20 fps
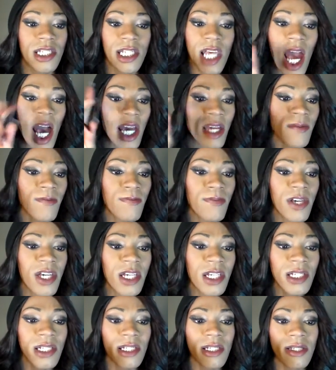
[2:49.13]
side
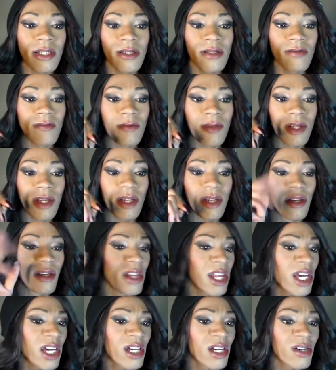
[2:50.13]
piece
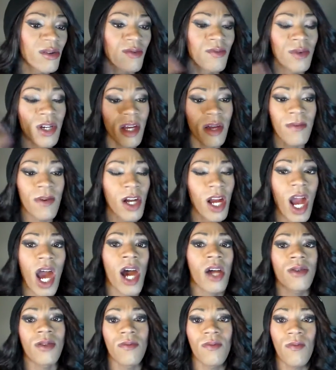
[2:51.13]
nigga, whatever.
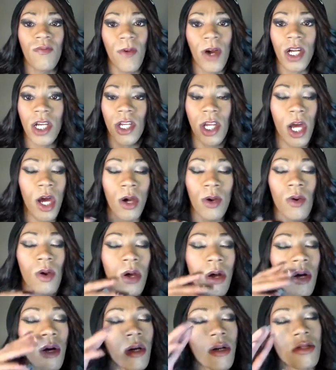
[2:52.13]
I don't even fucking know.
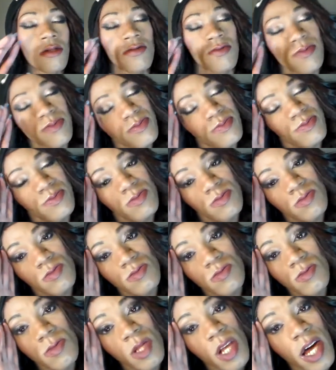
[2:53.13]

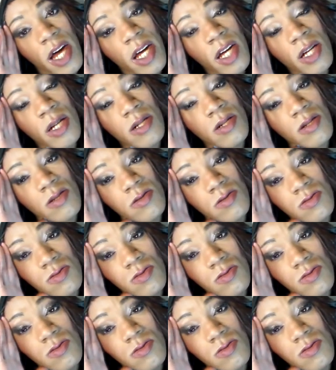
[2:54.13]
Like,